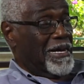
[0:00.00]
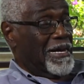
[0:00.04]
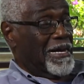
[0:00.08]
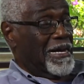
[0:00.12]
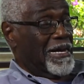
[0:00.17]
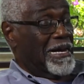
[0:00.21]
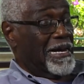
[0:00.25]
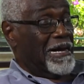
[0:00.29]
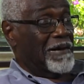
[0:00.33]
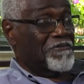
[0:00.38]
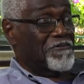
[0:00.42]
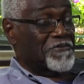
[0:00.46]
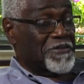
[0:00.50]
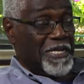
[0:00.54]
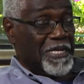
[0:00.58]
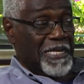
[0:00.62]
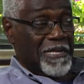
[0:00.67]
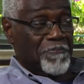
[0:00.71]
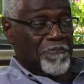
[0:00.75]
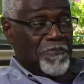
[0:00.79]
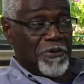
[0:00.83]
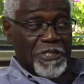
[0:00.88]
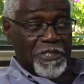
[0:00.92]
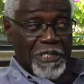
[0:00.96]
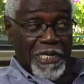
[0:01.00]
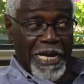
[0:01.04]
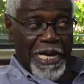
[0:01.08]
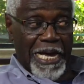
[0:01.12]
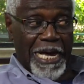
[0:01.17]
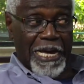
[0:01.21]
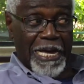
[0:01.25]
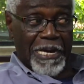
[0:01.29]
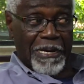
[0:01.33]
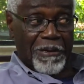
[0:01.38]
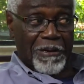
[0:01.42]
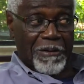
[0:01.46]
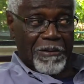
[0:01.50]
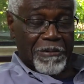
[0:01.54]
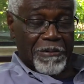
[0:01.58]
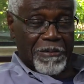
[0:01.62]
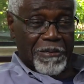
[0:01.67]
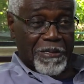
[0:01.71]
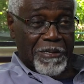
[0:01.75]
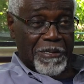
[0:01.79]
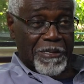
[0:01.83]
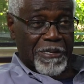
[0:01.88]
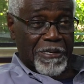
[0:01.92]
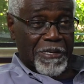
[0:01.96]
after they put the eye
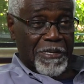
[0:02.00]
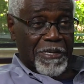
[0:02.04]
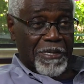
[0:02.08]
out,